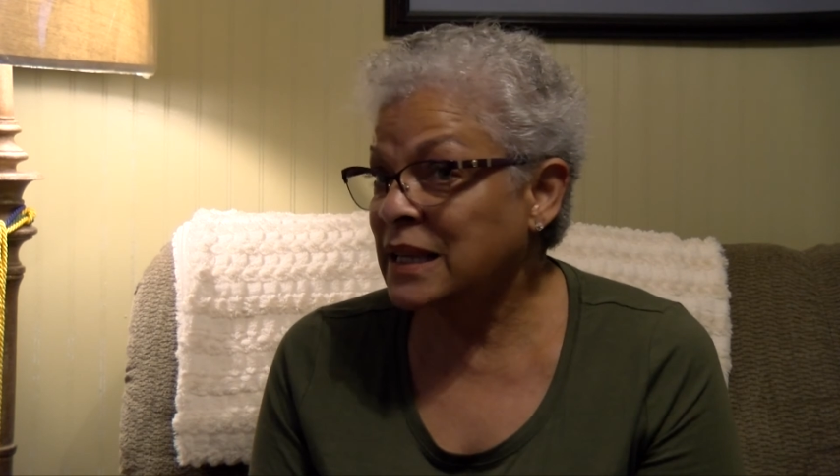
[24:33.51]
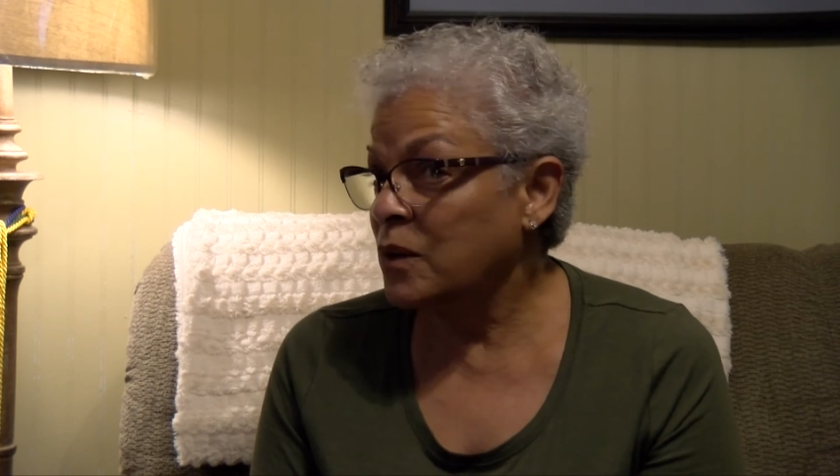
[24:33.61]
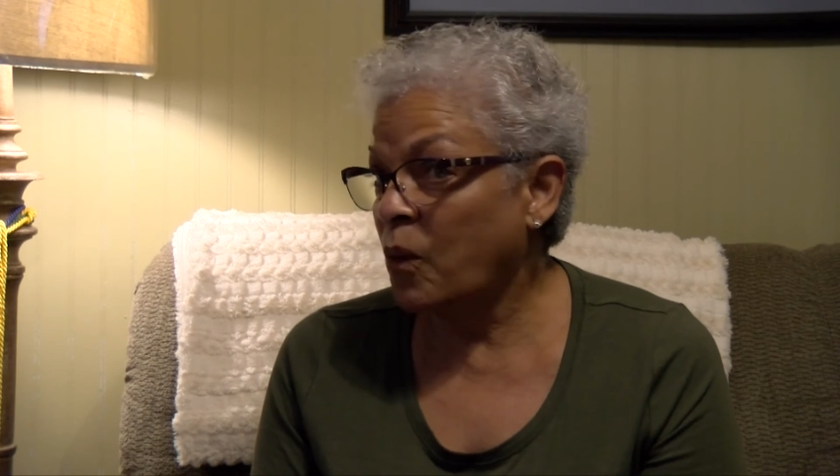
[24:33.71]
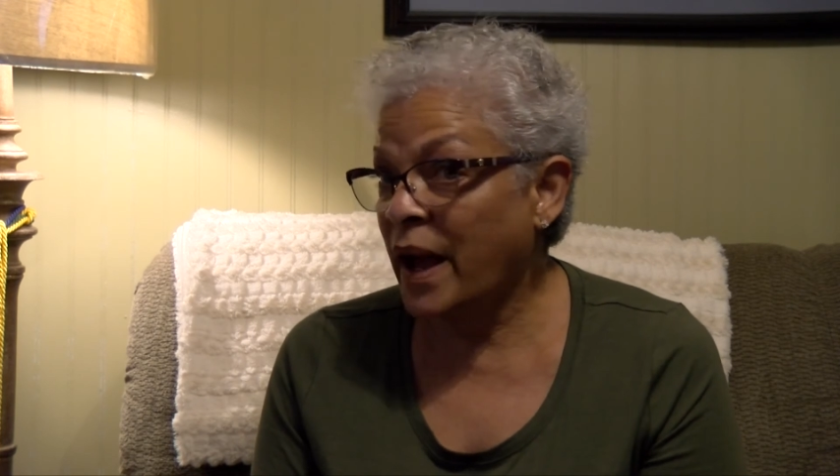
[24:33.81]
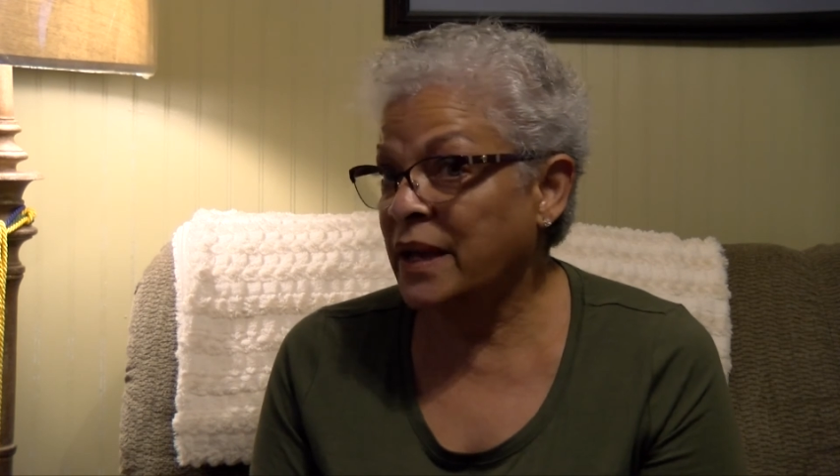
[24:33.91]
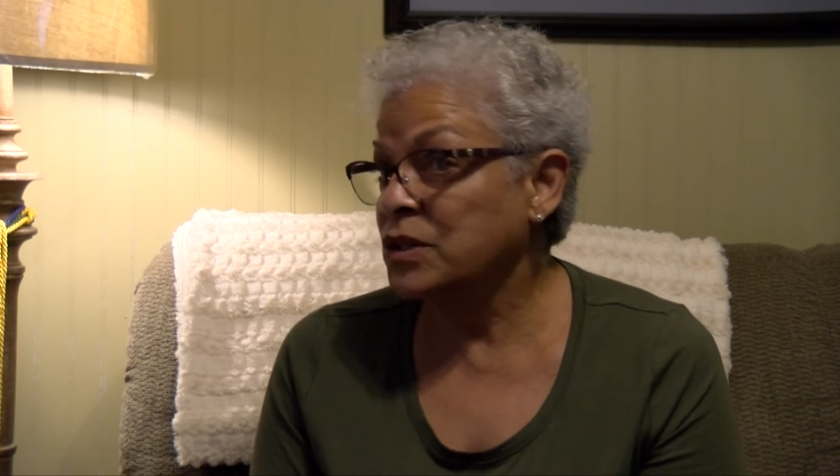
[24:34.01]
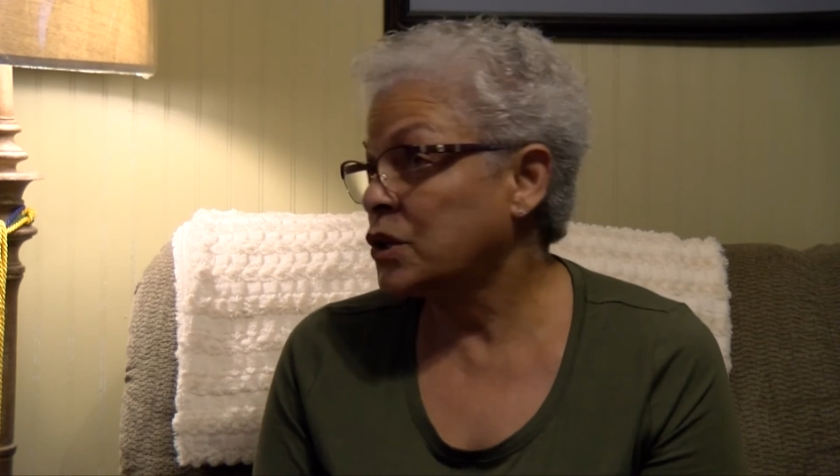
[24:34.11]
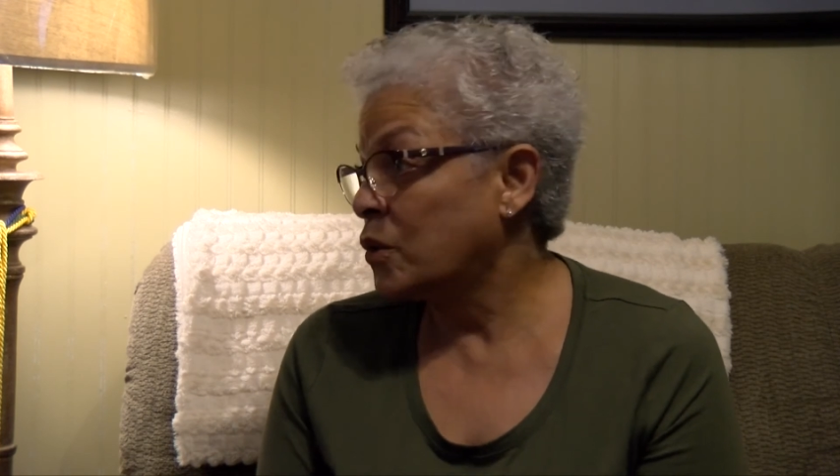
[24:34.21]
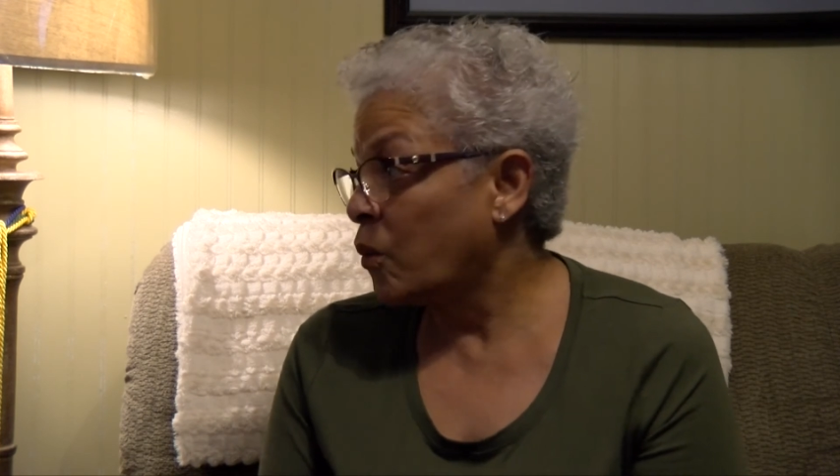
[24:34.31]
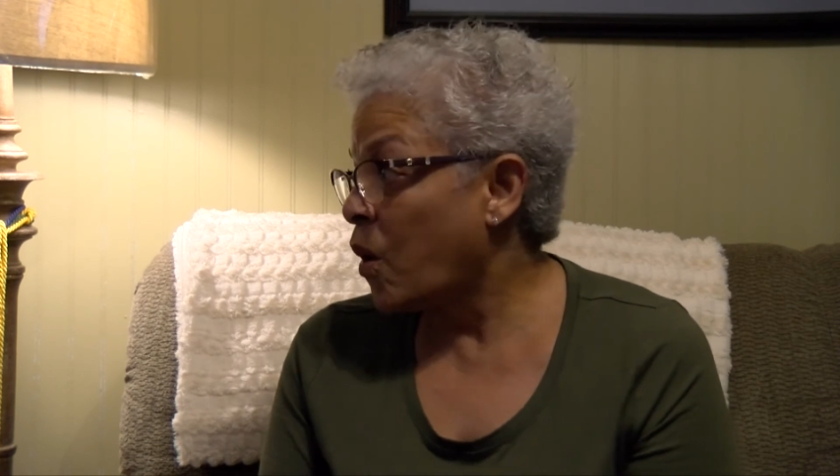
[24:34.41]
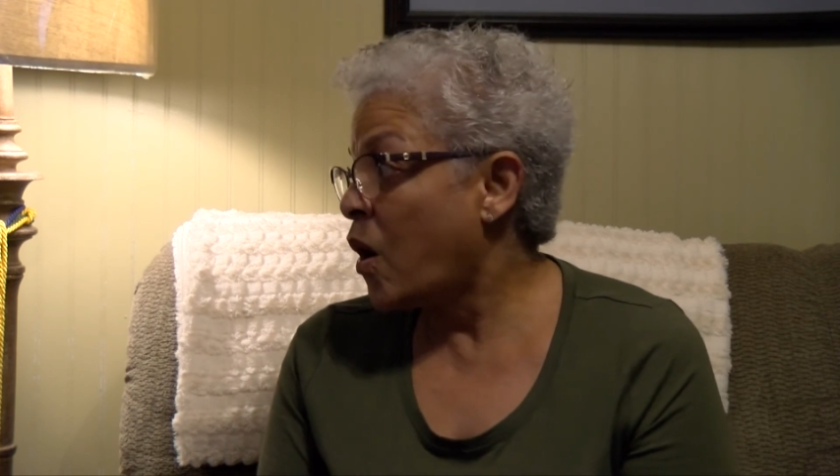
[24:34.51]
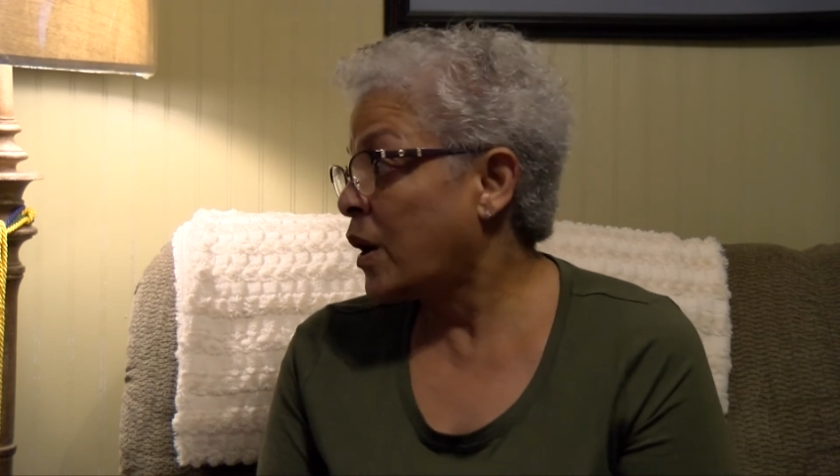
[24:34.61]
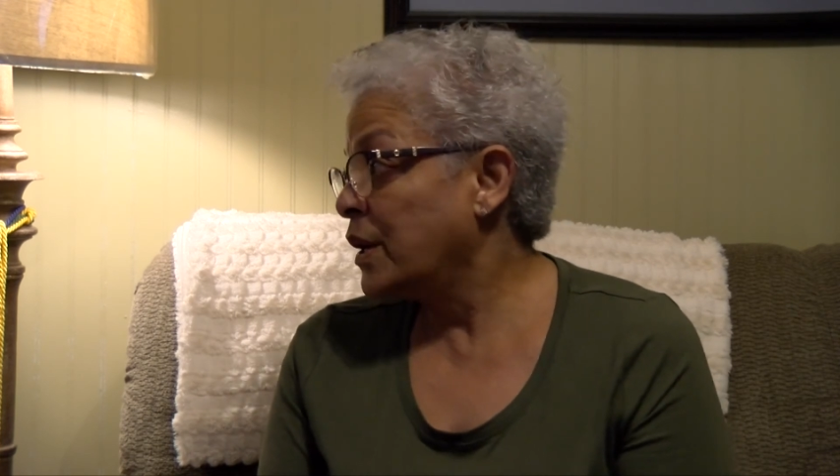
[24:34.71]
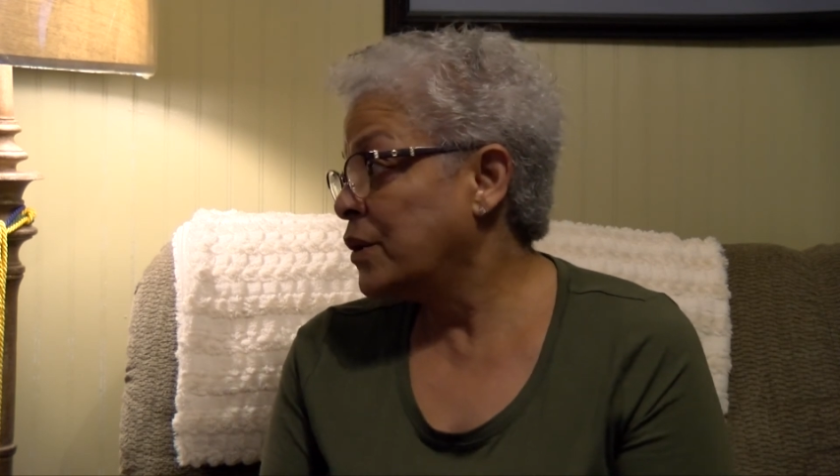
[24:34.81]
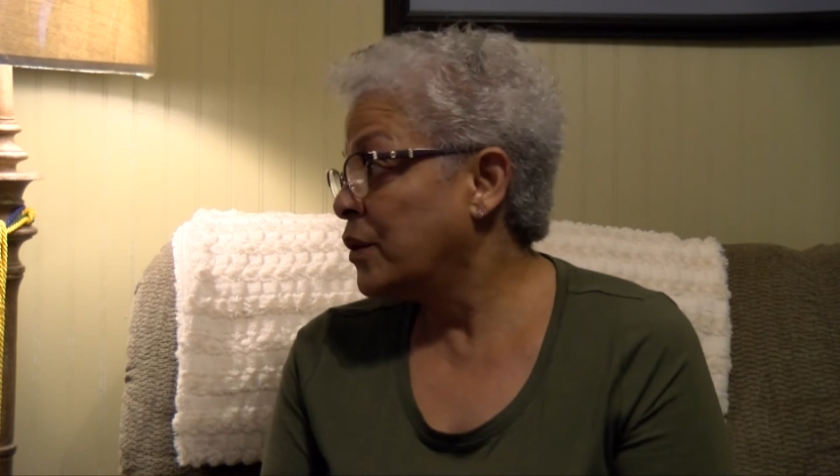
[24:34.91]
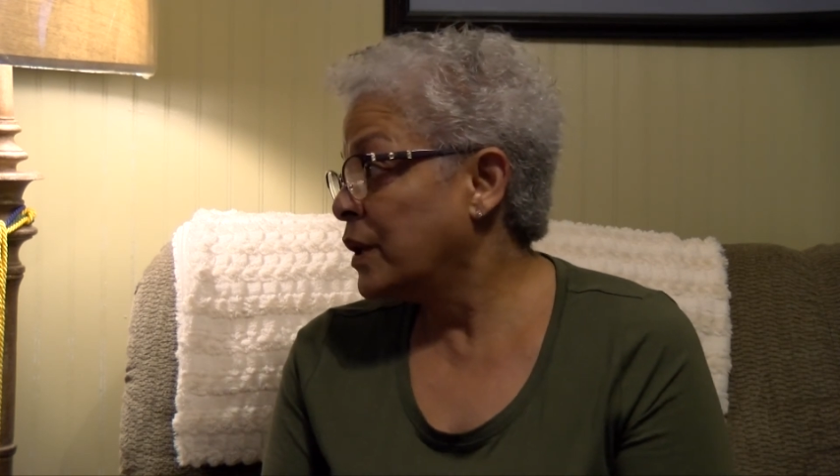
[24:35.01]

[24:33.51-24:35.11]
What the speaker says: and whites could walk in